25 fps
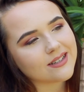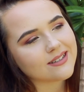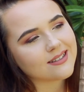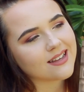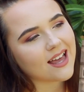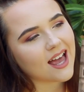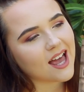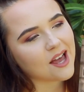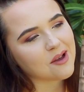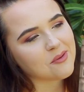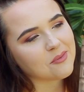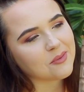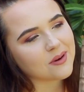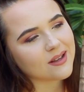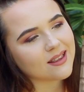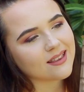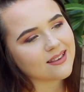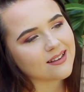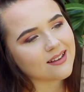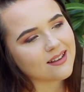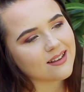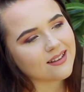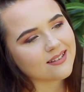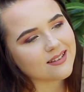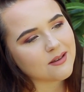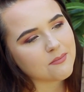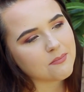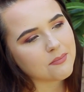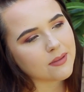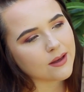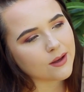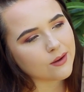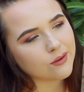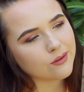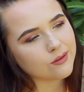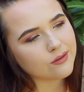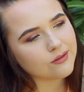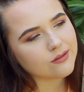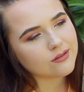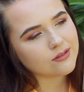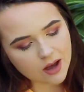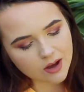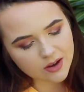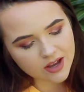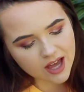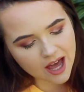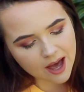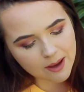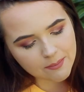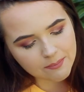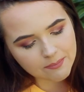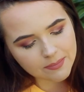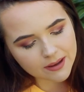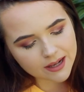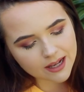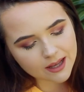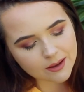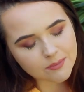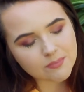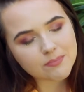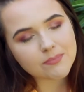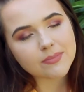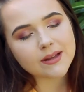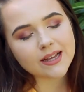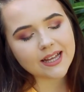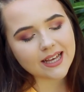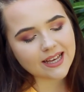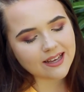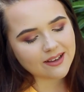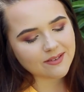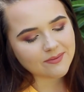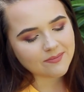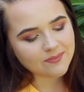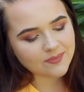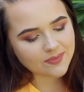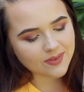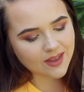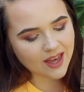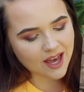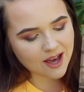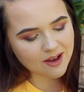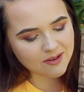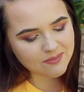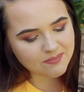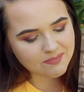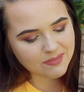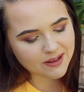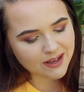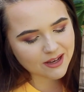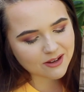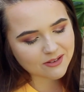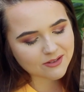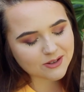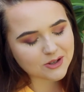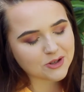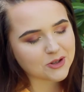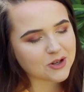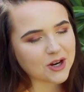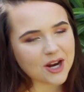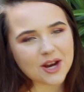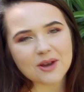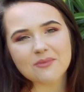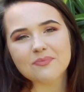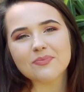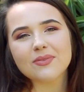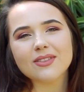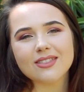his name? When, is it Bill? Oh yeah, Billy, Billy. Yeah, Billy on the Street.